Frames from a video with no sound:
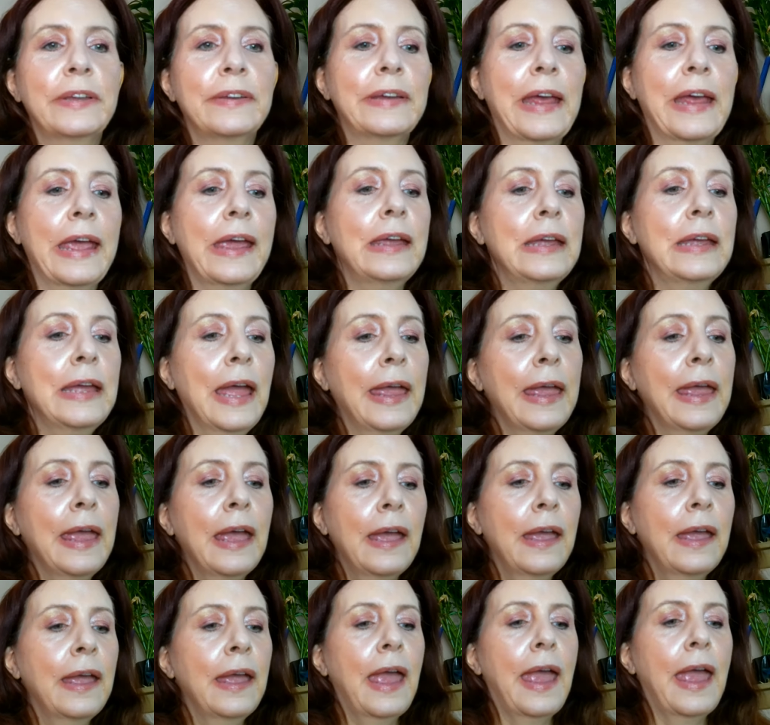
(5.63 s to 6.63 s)
today?
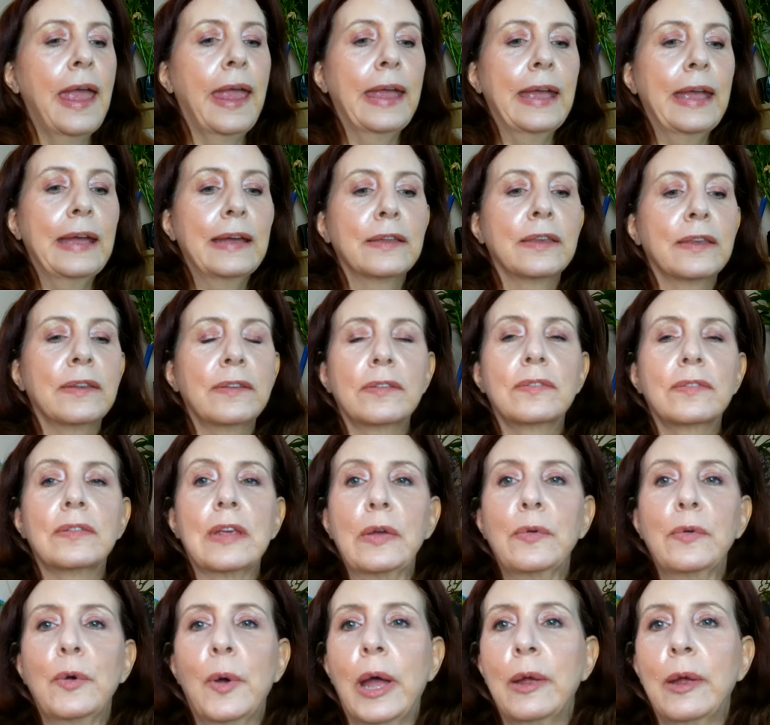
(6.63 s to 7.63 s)
And
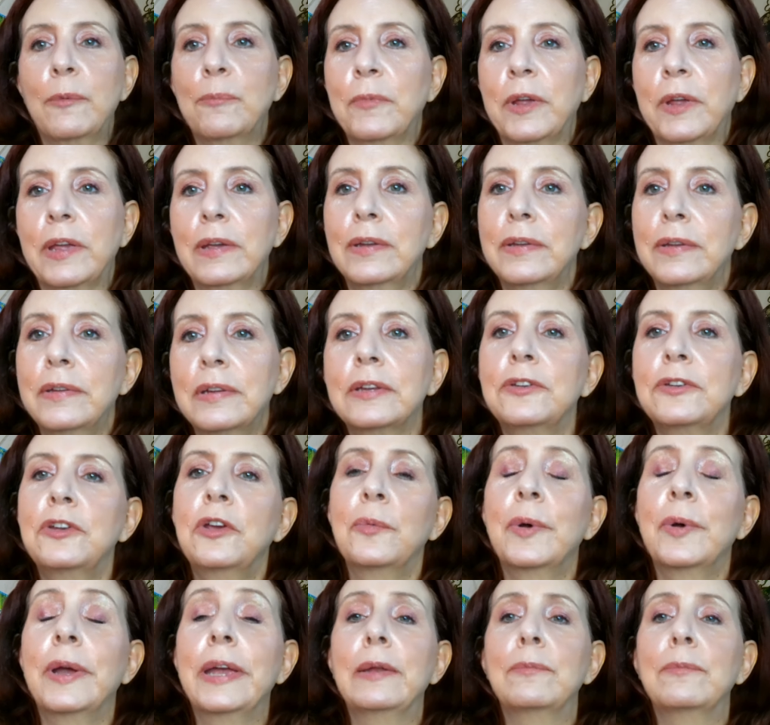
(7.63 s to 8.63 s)
so I'm
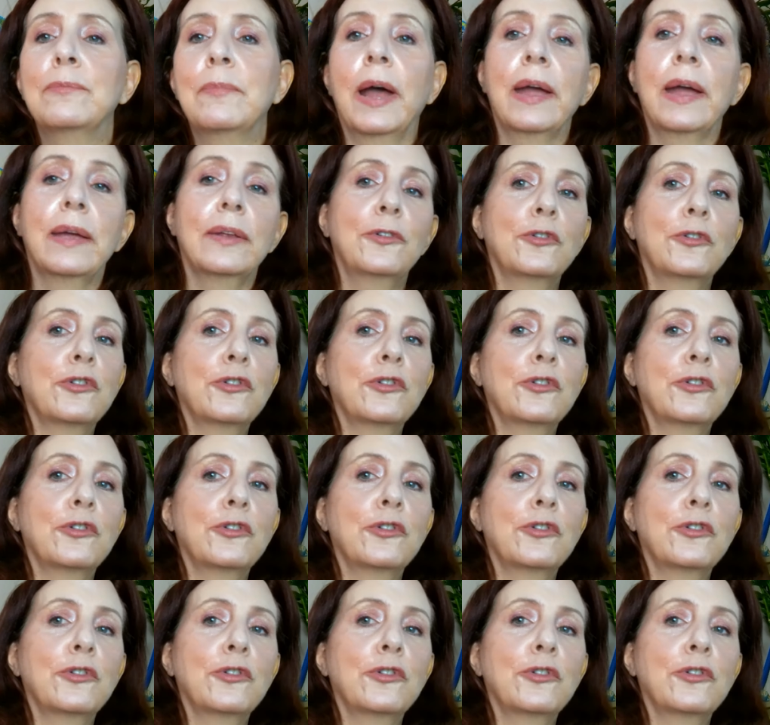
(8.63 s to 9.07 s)
continuing my